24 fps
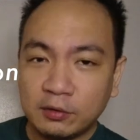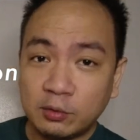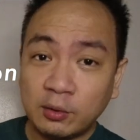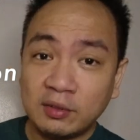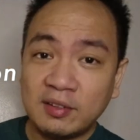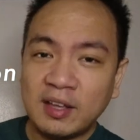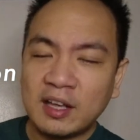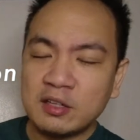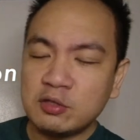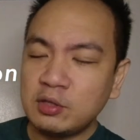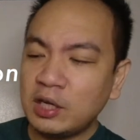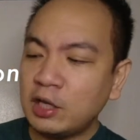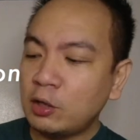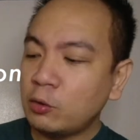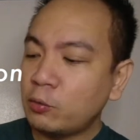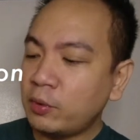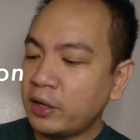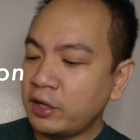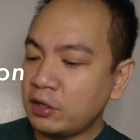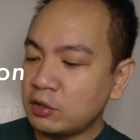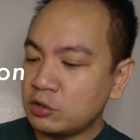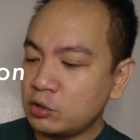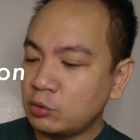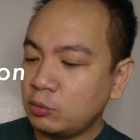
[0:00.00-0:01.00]
So it's actually
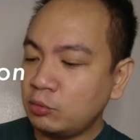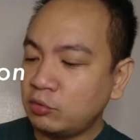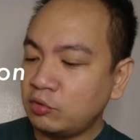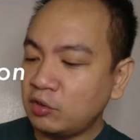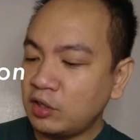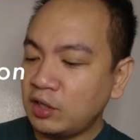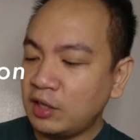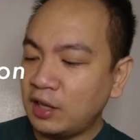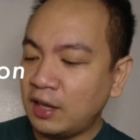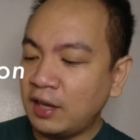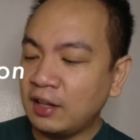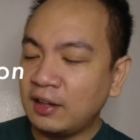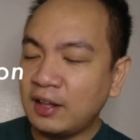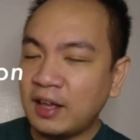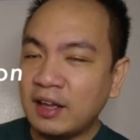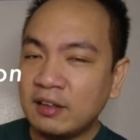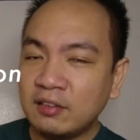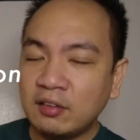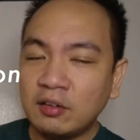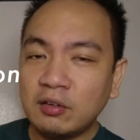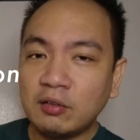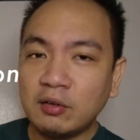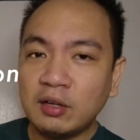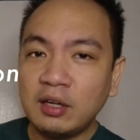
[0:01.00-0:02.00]
quite juicy. It
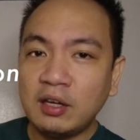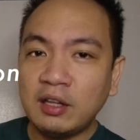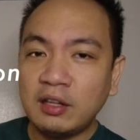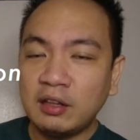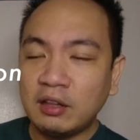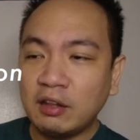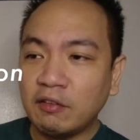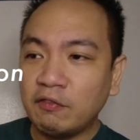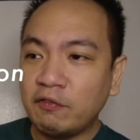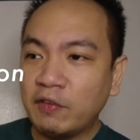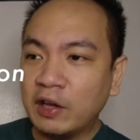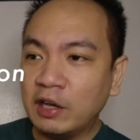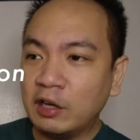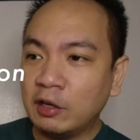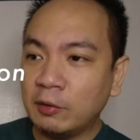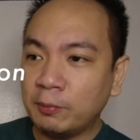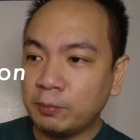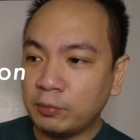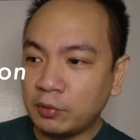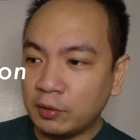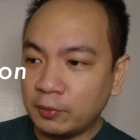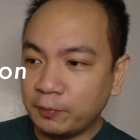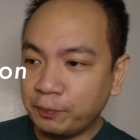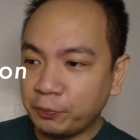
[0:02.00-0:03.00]
hasn't really
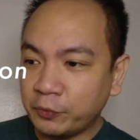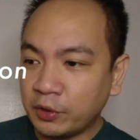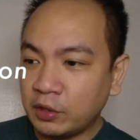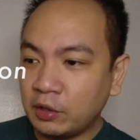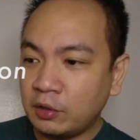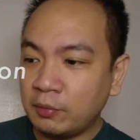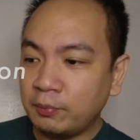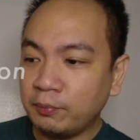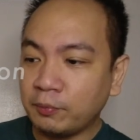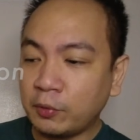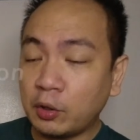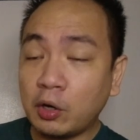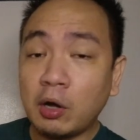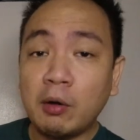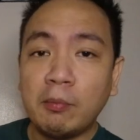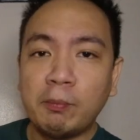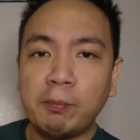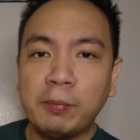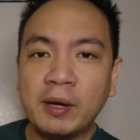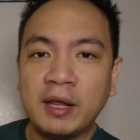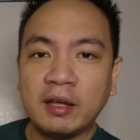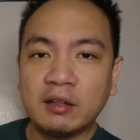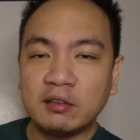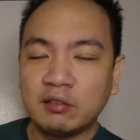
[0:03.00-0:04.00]
developed
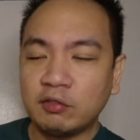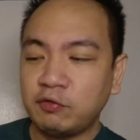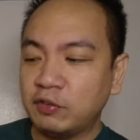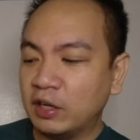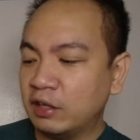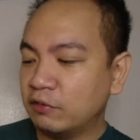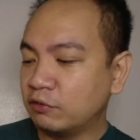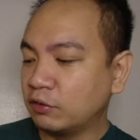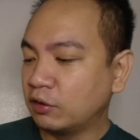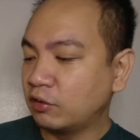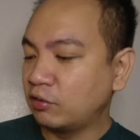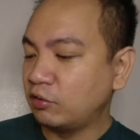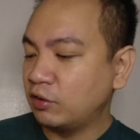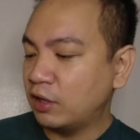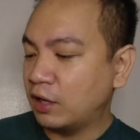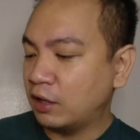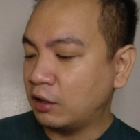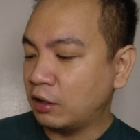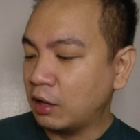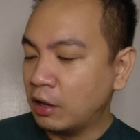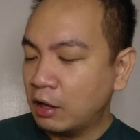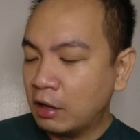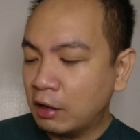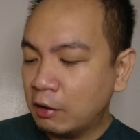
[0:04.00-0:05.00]
complex flavors
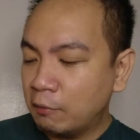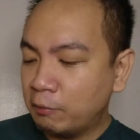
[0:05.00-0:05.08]
yet.